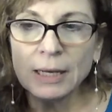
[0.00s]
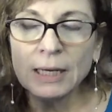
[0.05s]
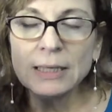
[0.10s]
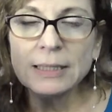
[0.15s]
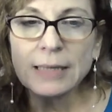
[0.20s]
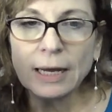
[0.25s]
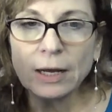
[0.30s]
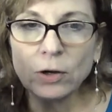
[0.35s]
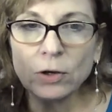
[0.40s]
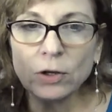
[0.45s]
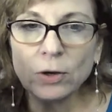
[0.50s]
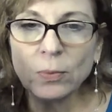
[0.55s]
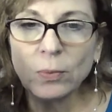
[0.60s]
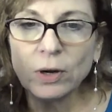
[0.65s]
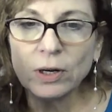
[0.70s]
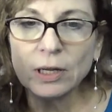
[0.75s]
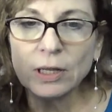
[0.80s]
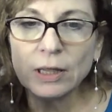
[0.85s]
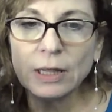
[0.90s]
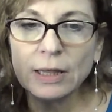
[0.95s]
I'm going to tell
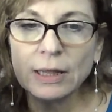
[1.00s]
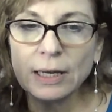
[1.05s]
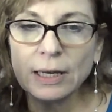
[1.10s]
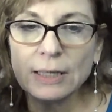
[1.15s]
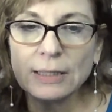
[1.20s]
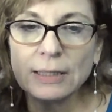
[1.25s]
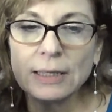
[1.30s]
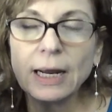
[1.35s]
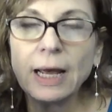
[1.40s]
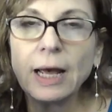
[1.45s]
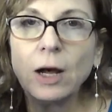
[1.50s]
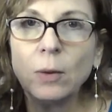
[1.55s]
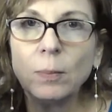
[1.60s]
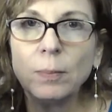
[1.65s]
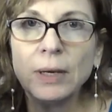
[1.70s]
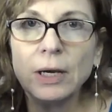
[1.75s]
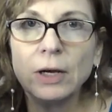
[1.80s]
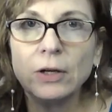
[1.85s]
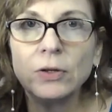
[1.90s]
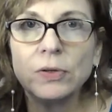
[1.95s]
you one of the things that
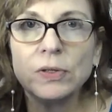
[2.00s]
helped me